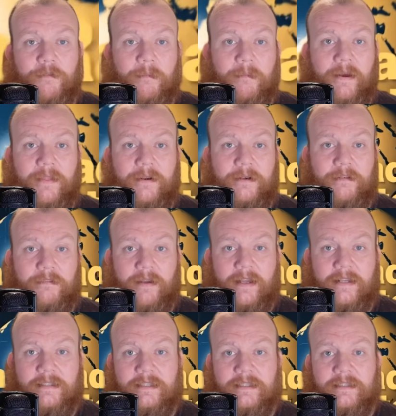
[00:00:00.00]
from other
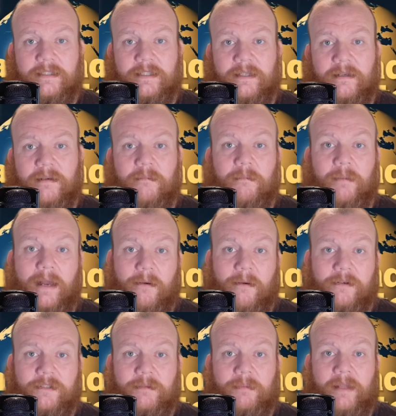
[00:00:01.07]
devices,
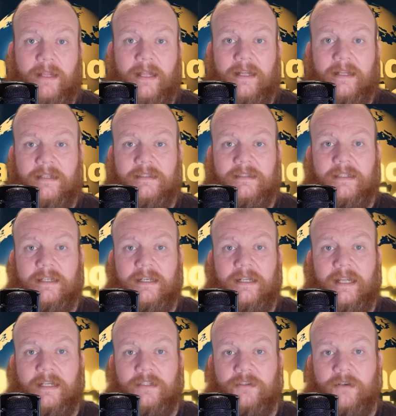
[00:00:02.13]
power supplies,
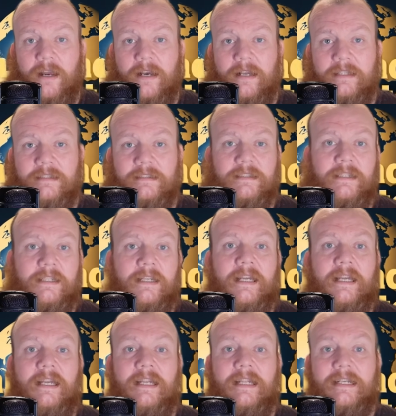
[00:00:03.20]
electronics,
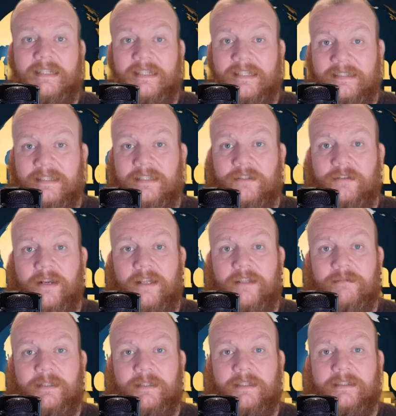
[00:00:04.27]
distant
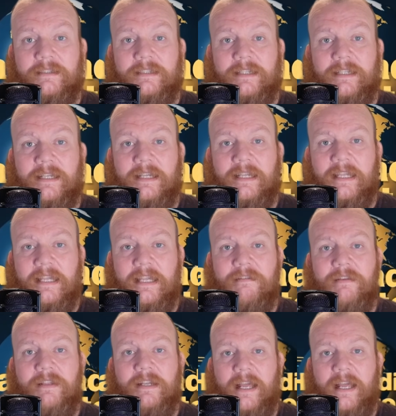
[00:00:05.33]
transmitters,
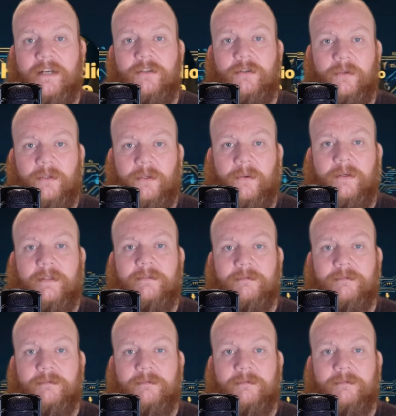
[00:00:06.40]
even natural noise